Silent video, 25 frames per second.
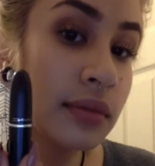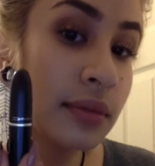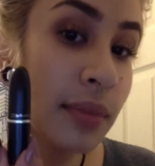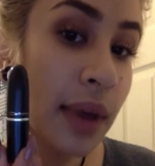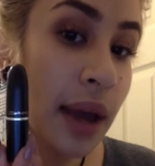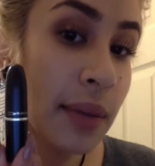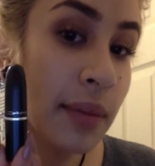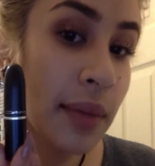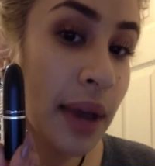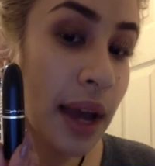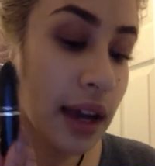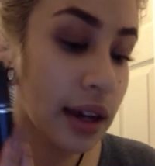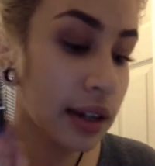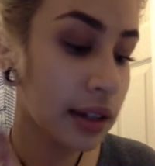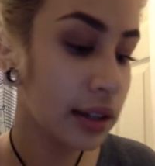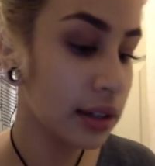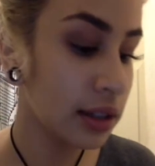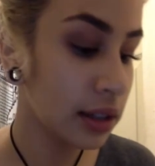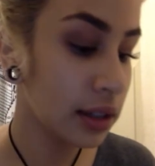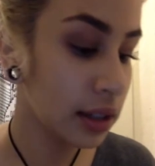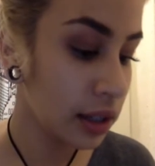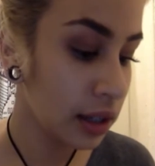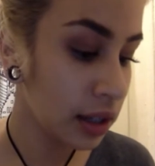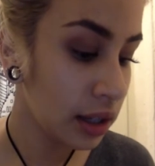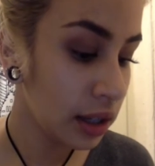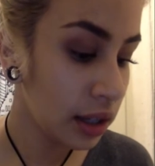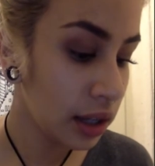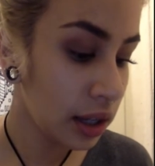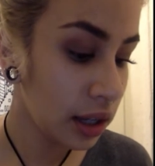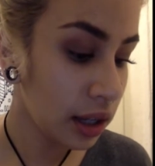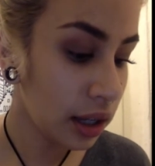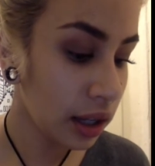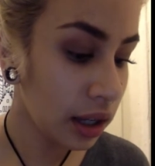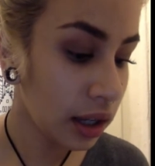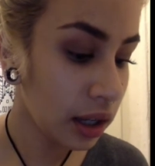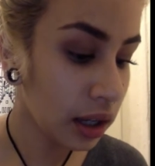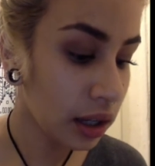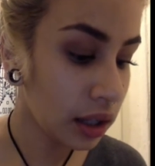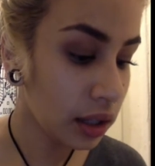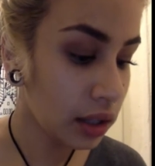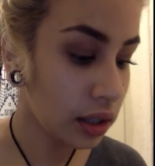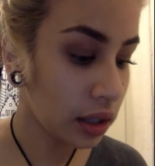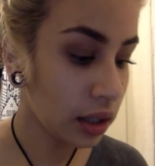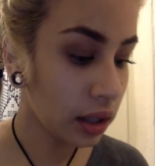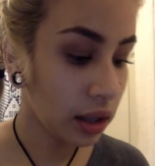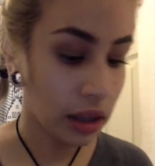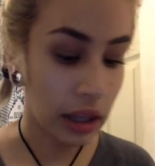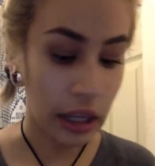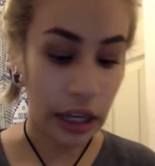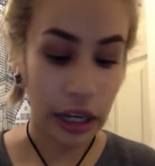by MAC, and
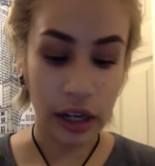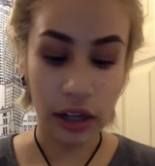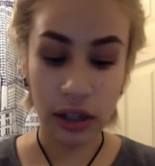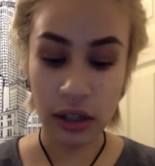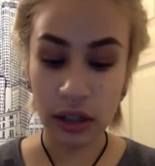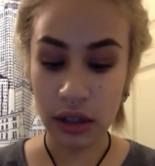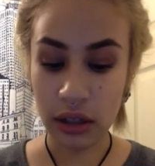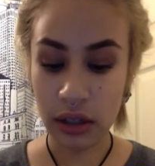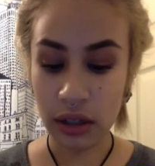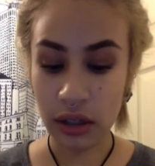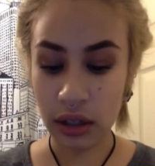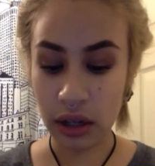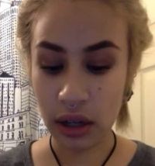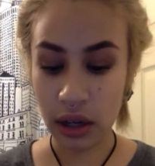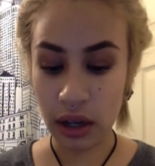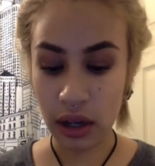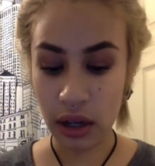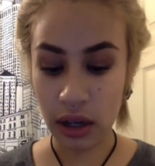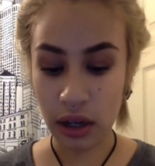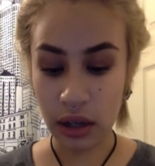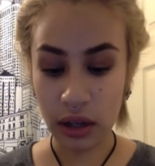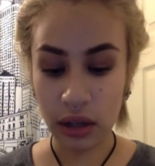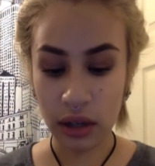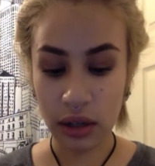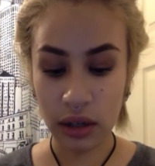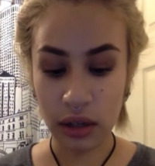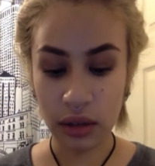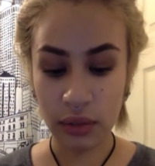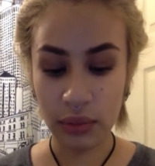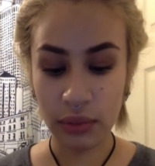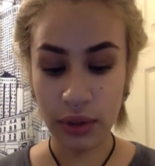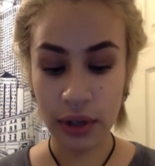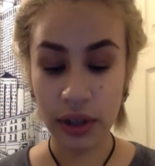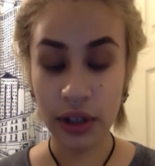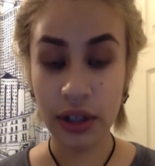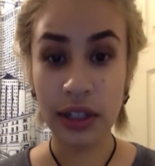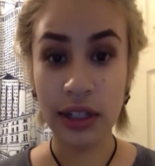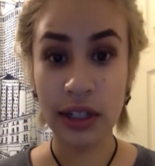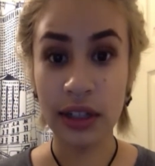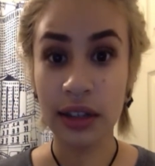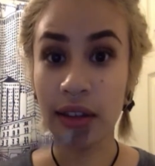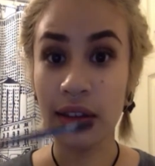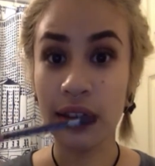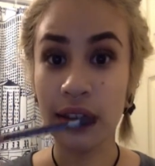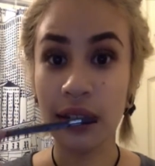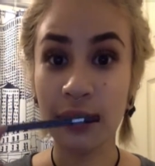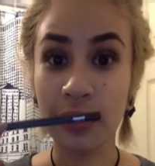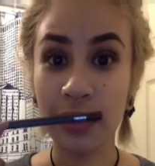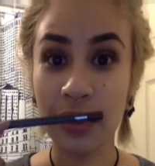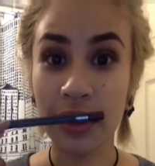their burgundy
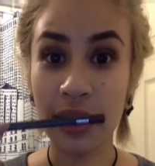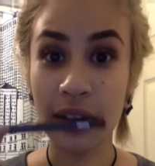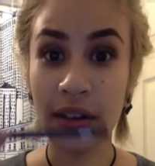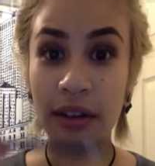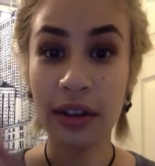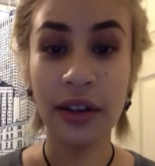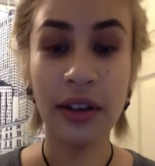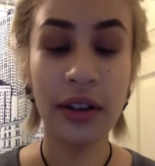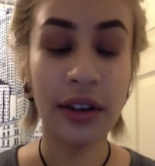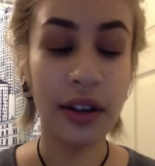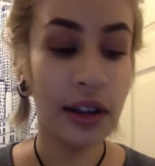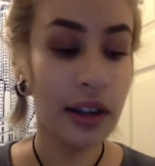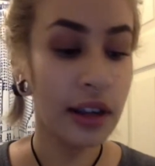lip liner.